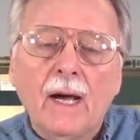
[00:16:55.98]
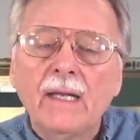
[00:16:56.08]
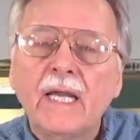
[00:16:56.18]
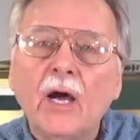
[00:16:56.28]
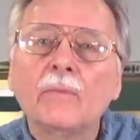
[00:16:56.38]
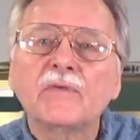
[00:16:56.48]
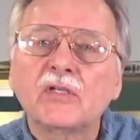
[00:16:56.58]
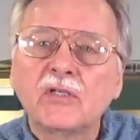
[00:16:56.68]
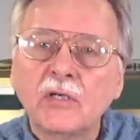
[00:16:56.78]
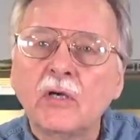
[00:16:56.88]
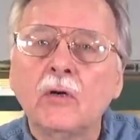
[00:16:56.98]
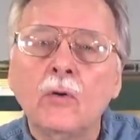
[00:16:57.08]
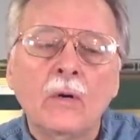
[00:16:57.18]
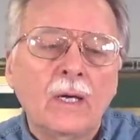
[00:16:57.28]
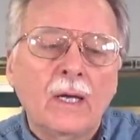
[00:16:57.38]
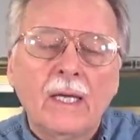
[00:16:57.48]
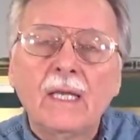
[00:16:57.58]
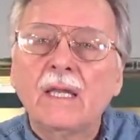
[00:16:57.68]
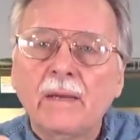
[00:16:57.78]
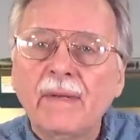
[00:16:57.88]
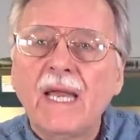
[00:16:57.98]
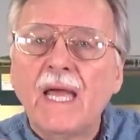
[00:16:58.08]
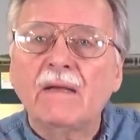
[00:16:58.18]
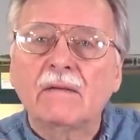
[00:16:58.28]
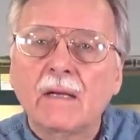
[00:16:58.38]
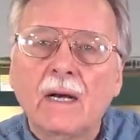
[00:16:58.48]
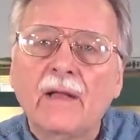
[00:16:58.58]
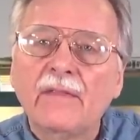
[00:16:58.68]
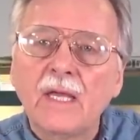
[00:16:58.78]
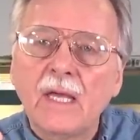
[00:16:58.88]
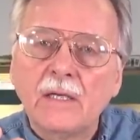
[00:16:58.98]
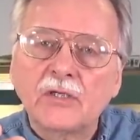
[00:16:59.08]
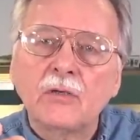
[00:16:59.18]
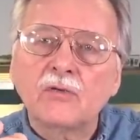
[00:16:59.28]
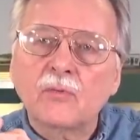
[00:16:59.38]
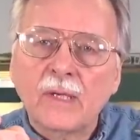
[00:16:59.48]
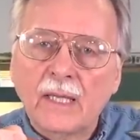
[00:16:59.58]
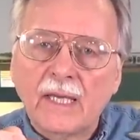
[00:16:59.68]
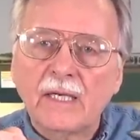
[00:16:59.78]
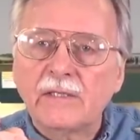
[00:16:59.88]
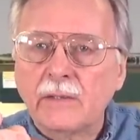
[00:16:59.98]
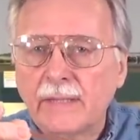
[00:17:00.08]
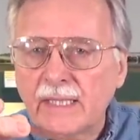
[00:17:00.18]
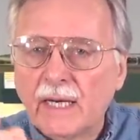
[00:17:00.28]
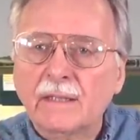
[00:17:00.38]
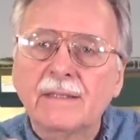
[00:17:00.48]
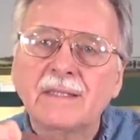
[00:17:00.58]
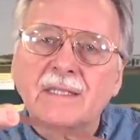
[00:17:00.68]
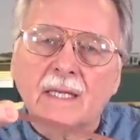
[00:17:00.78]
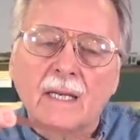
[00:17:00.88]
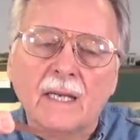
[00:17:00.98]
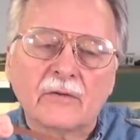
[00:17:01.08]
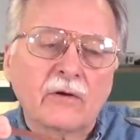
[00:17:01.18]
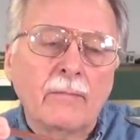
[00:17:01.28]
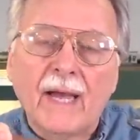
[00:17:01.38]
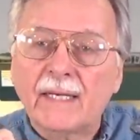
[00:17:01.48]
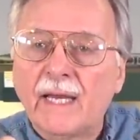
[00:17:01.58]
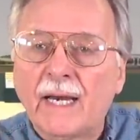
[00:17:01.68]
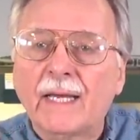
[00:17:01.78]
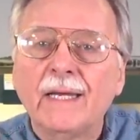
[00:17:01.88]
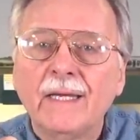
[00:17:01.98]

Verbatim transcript: It helps to eliminate uh, the issues related to inductance and electromagnetic